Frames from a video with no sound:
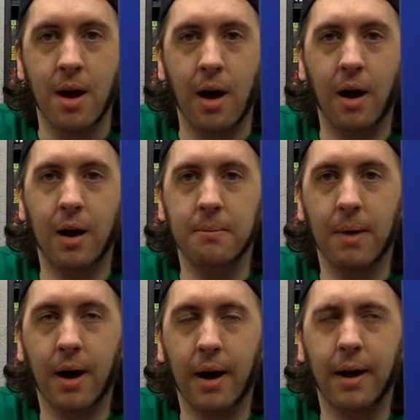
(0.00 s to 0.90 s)
on
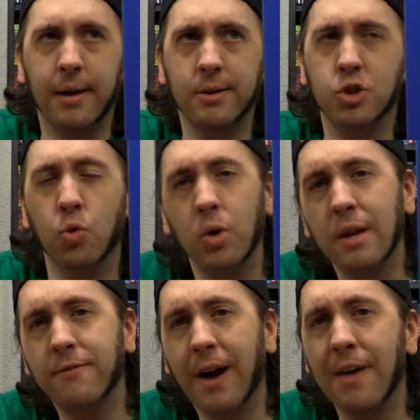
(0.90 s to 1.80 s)
my
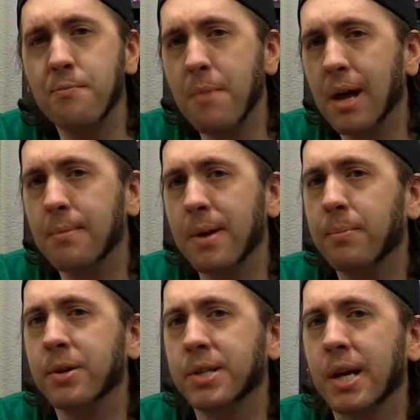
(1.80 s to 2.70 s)
25 megabit
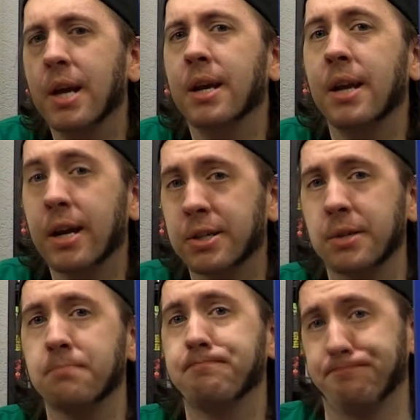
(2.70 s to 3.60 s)
per second
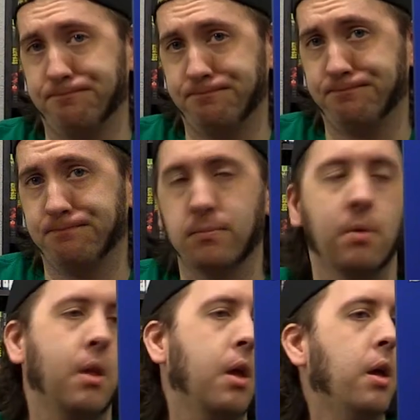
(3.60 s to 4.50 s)
connection.
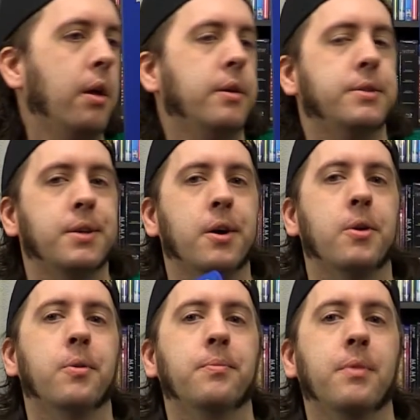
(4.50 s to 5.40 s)

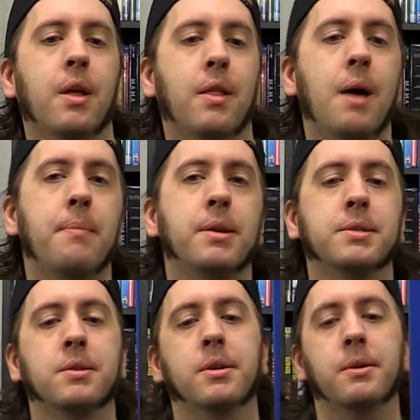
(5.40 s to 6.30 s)
So that
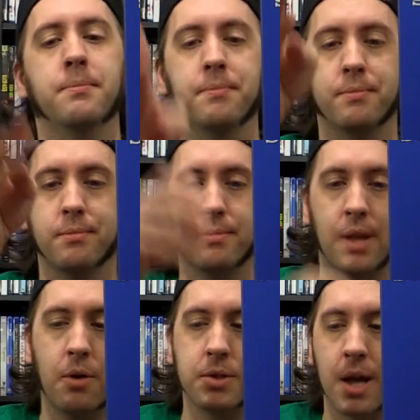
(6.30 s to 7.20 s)
basically,
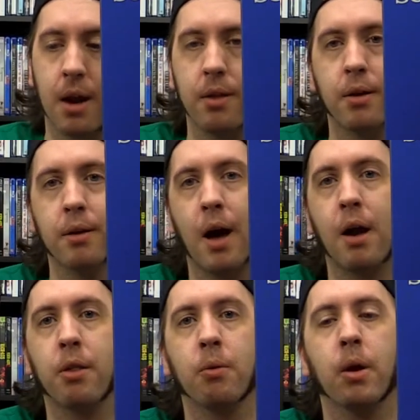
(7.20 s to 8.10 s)
that was out
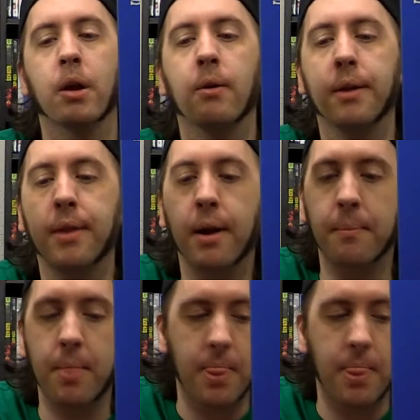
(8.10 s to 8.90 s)
of the running right there.